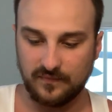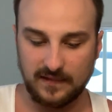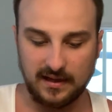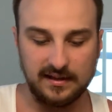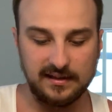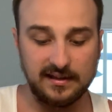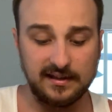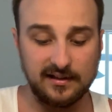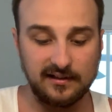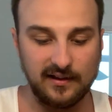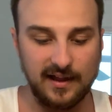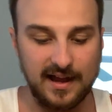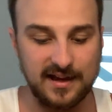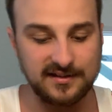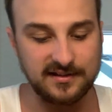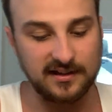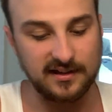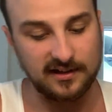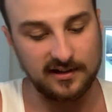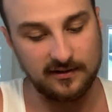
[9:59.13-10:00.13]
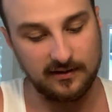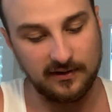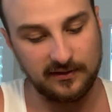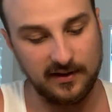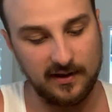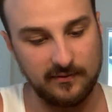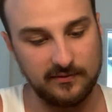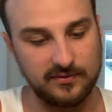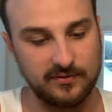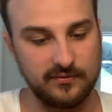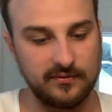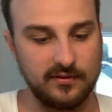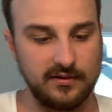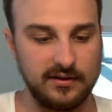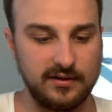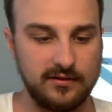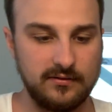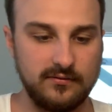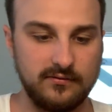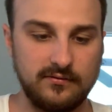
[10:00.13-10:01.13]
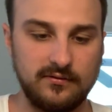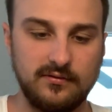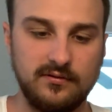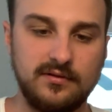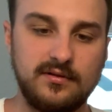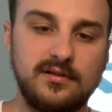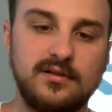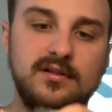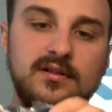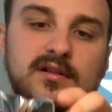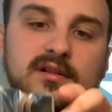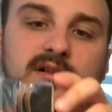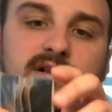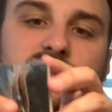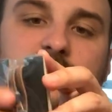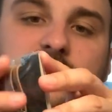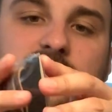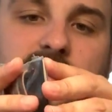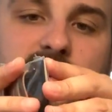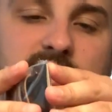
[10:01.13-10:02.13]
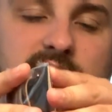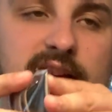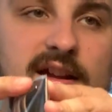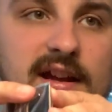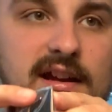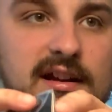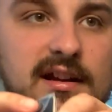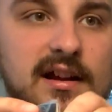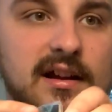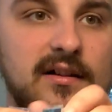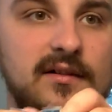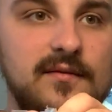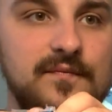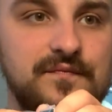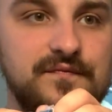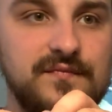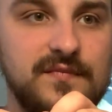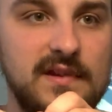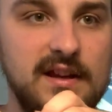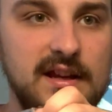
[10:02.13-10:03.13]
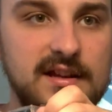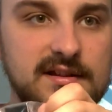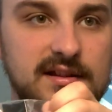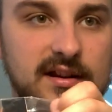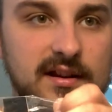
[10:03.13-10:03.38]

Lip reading: And then the last thing here I thought was really cool, gotta take it out, is